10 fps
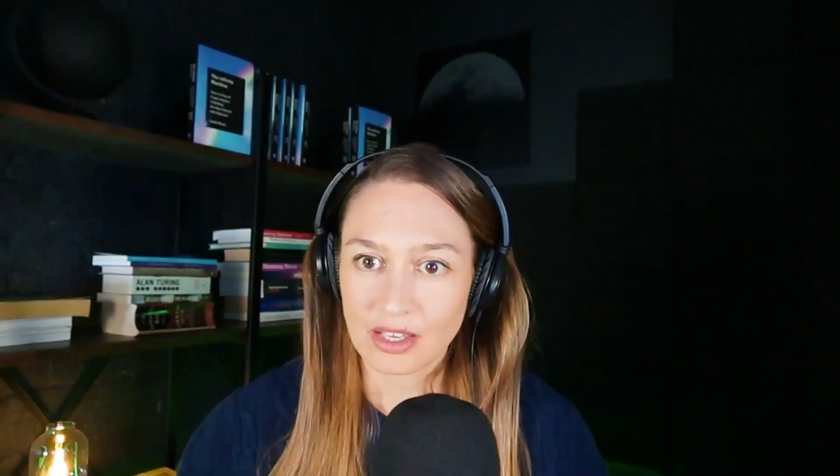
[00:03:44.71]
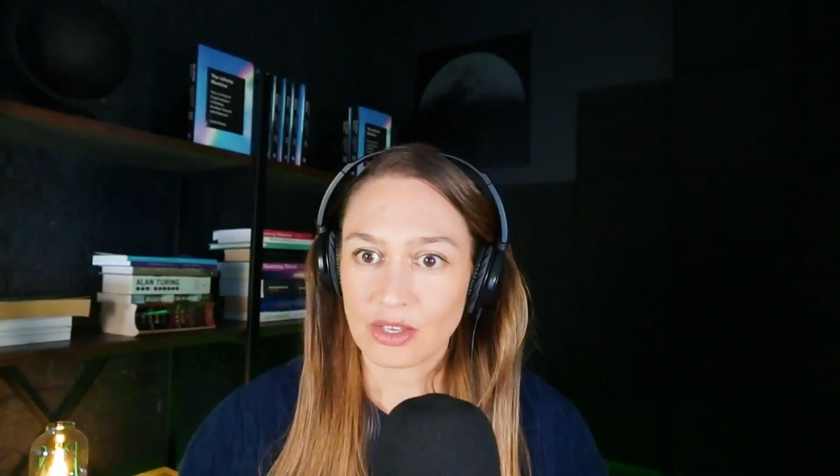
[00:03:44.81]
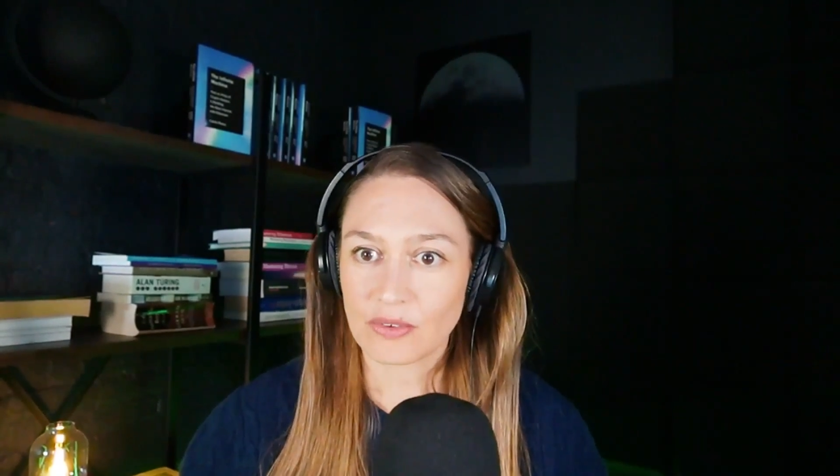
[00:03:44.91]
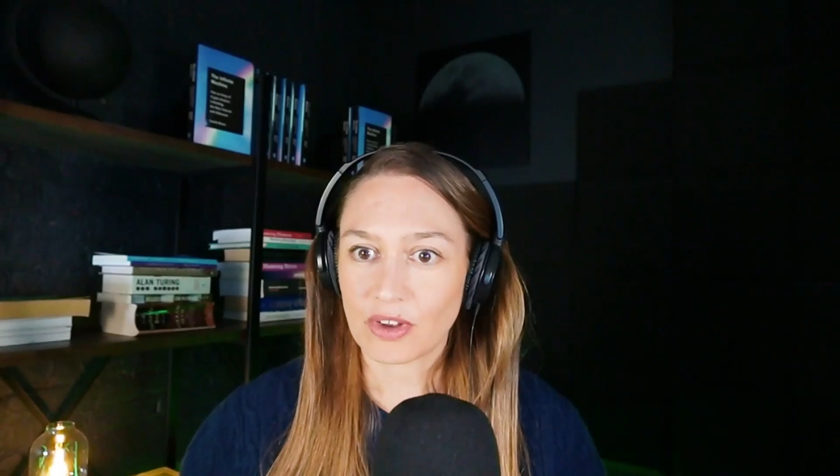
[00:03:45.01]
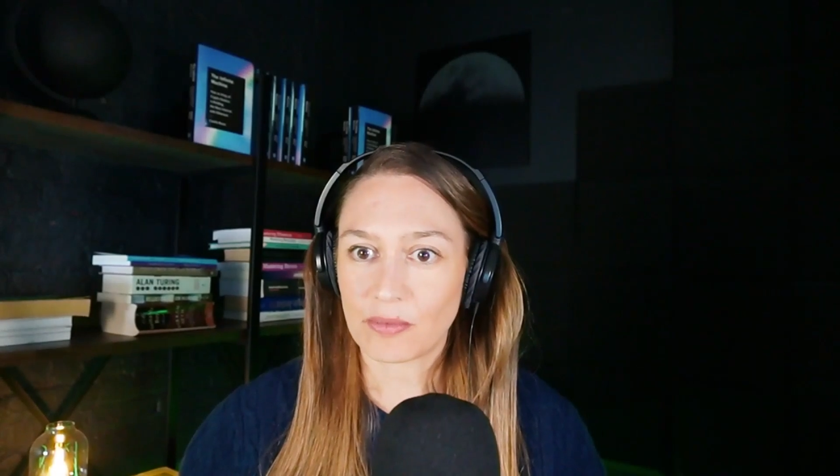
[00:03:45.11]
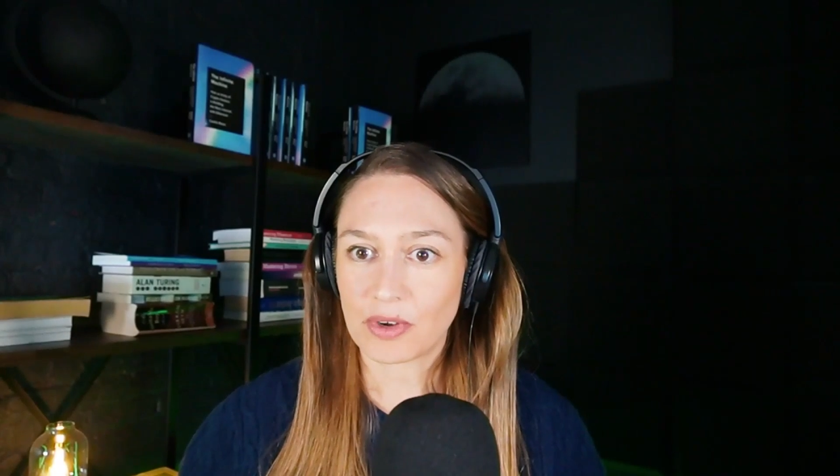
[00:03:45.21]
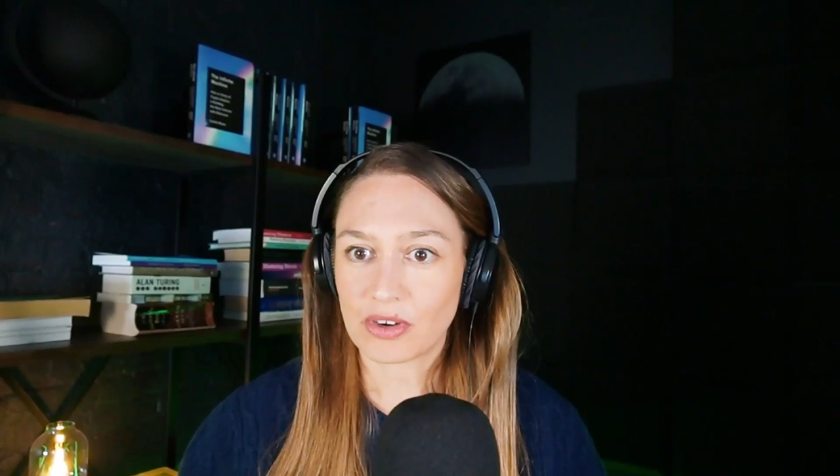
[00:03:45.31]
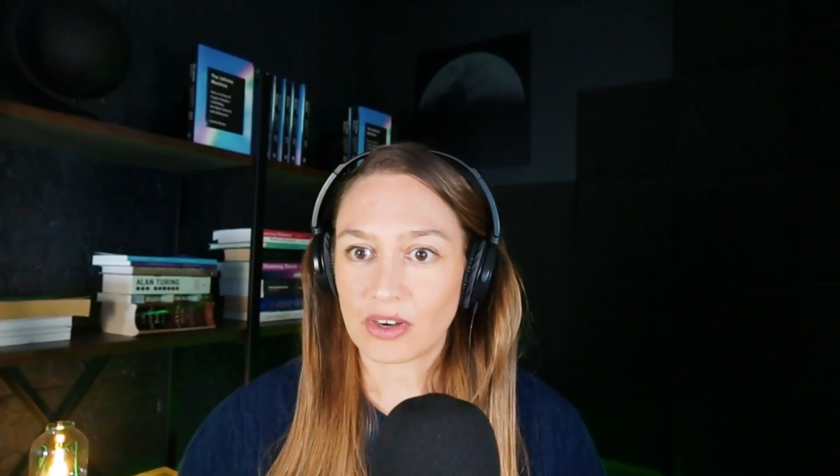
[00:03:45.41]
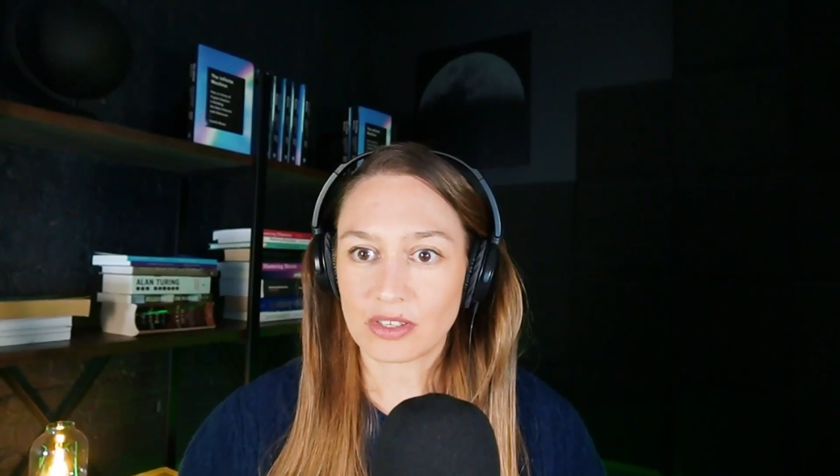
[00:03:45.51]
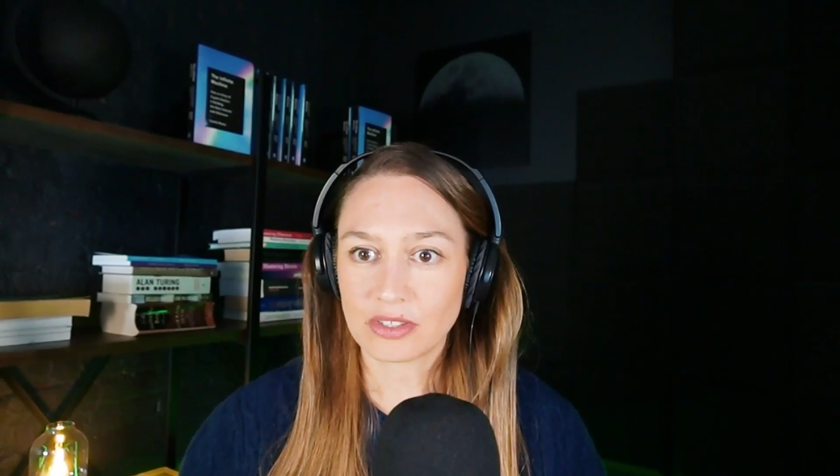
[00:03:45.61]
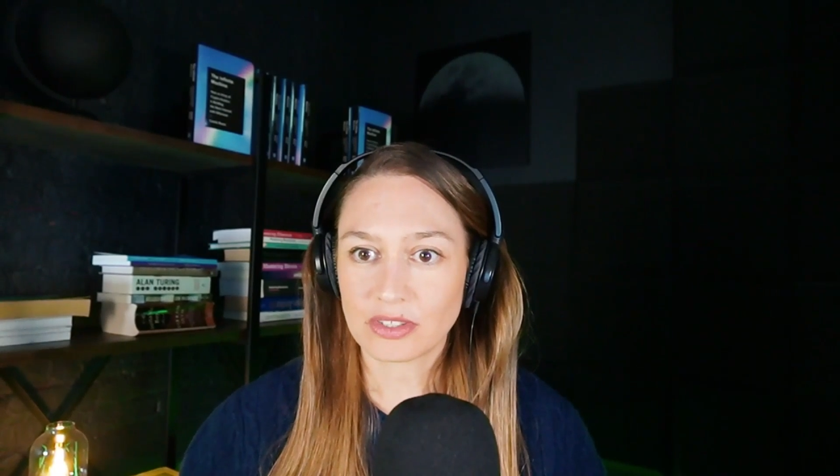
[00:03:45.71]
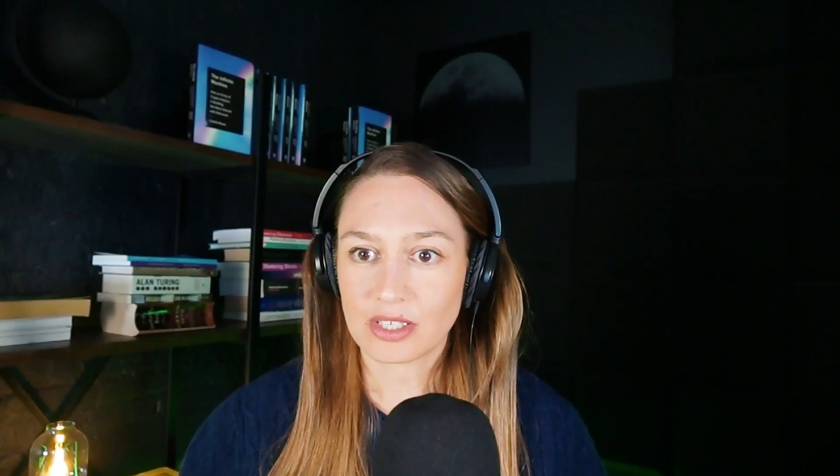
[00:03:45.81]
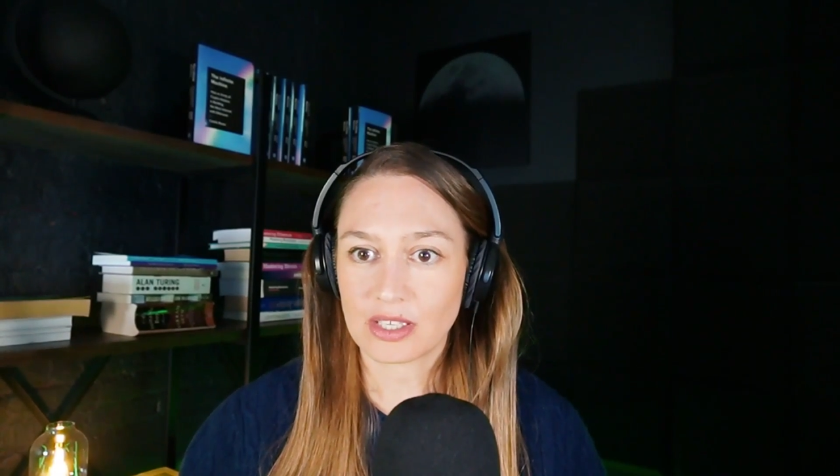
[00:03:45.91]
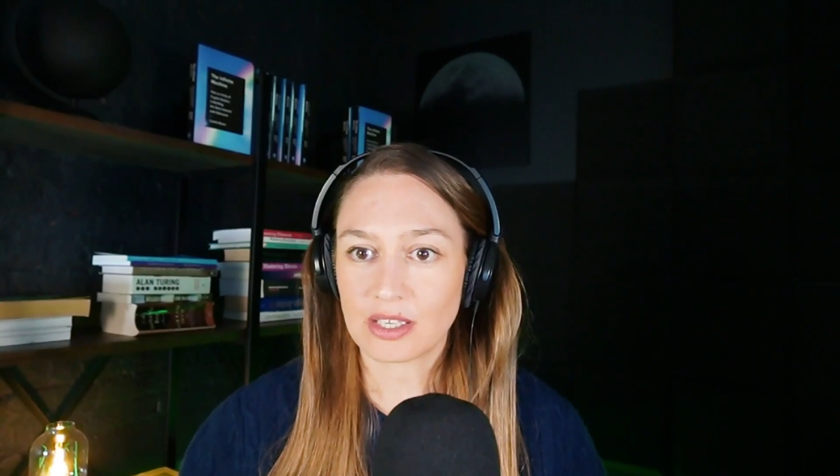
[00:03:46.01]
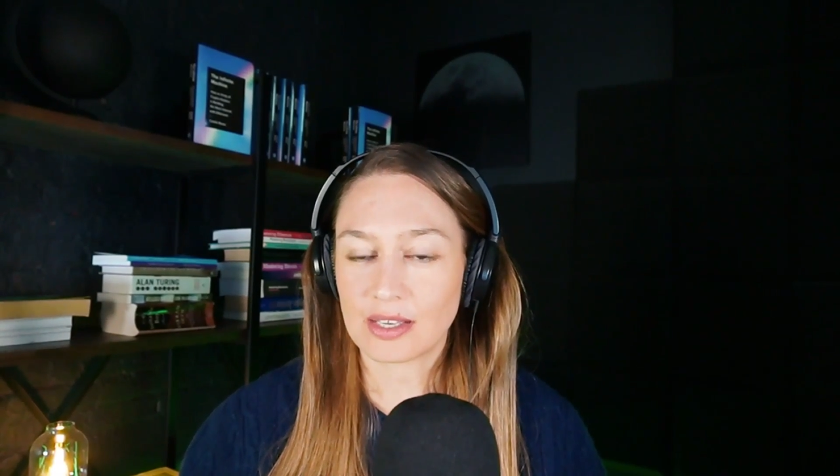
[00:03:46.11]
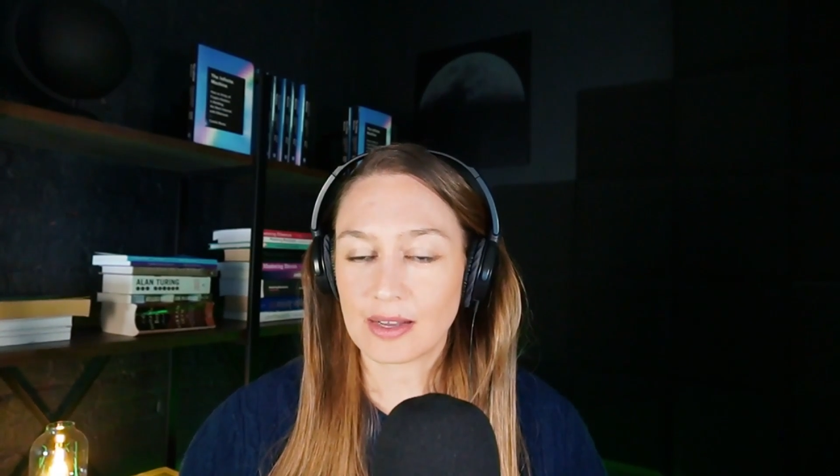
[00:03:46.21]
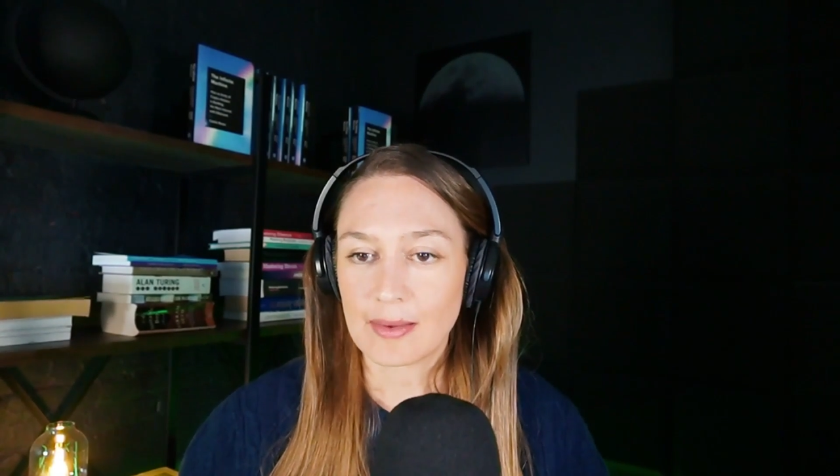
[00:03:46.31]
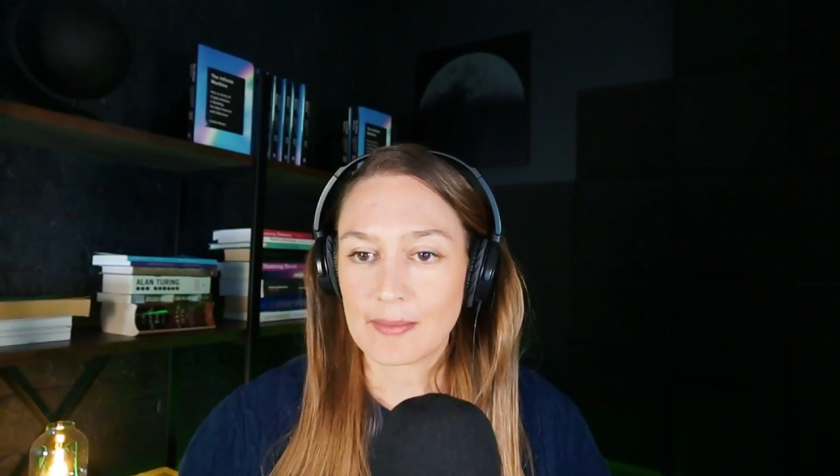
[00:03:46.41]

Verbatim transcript: you've come across in